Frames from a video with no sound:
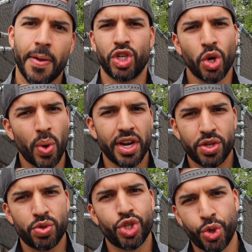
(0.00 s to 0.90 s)
You don't want to
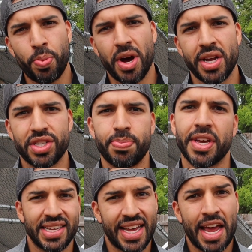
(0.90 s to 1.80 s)
do too much,
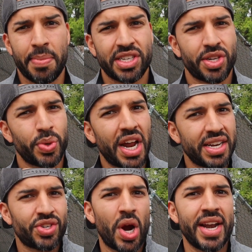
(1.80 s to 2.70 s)
as I had mentioned, we're
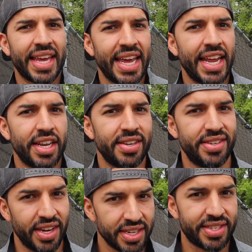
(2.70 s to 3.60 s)
not trying to get it
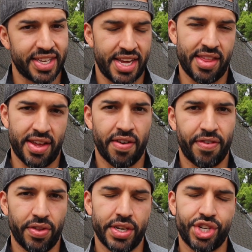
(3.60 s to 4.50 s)
dusty in there
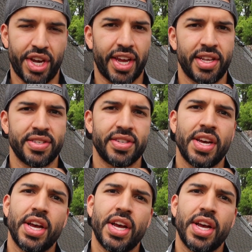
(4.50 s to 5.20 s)
for the chickens,